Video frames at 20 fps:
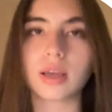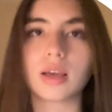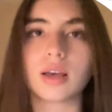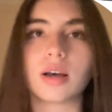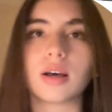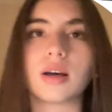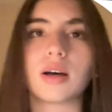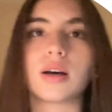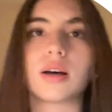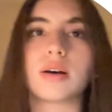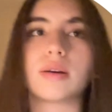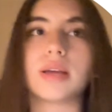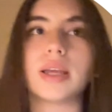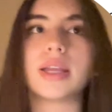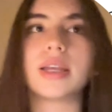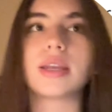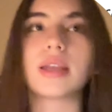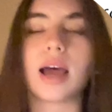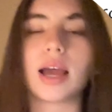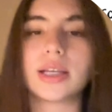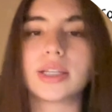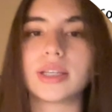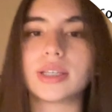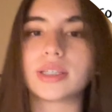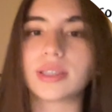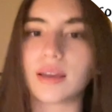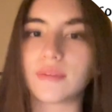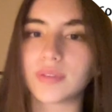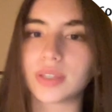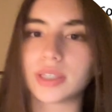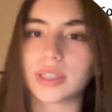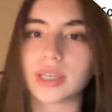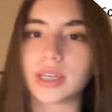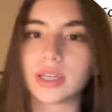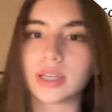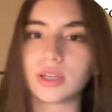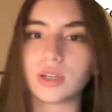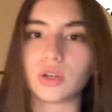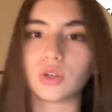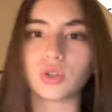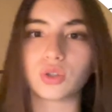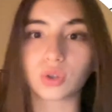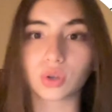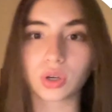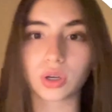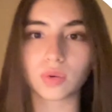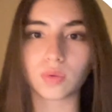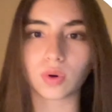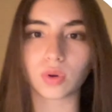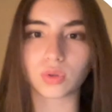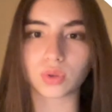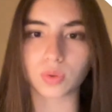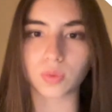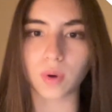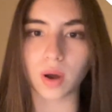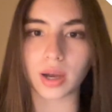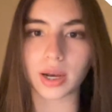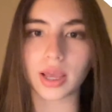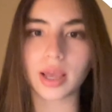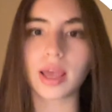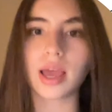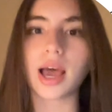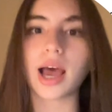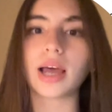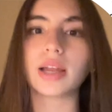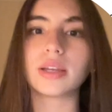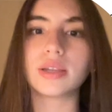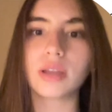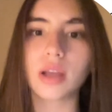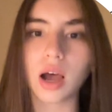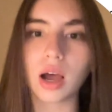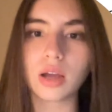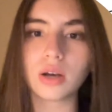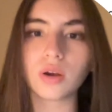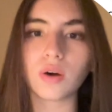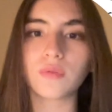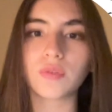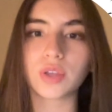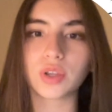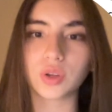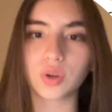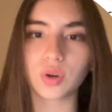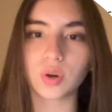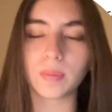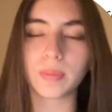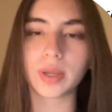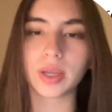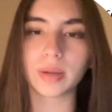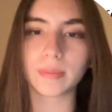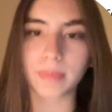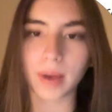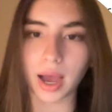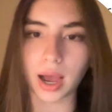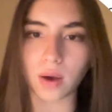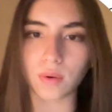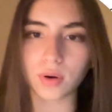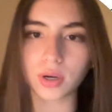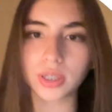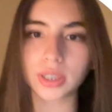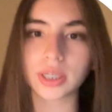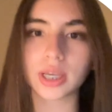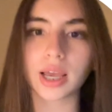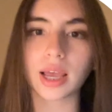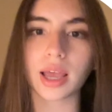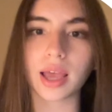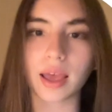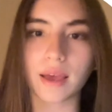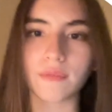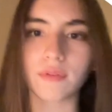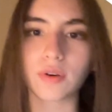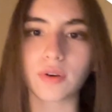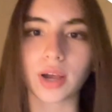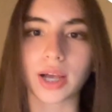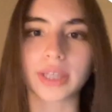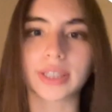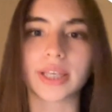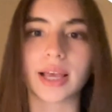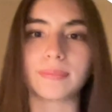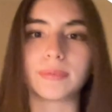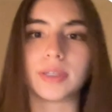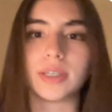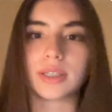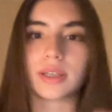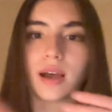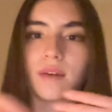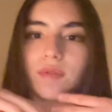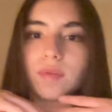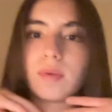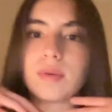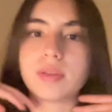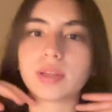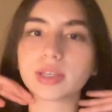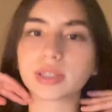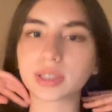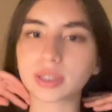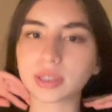in 1917 during World War I, and none of the European powers ever accepted this